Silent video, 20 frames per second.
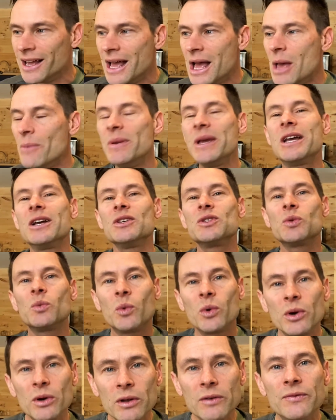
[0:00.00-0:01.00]
because
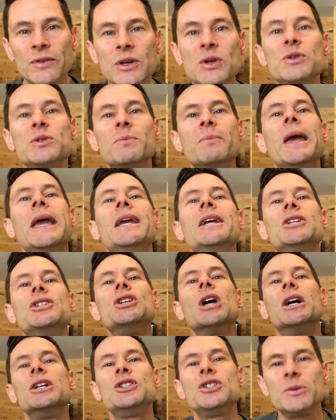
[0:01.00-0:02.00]
worldviews make
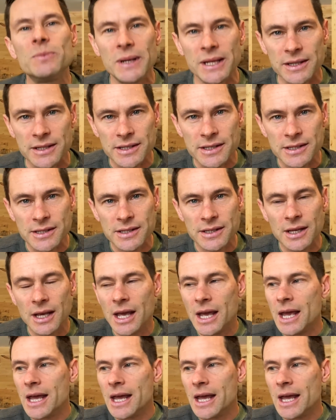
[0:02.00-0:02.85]
judgments.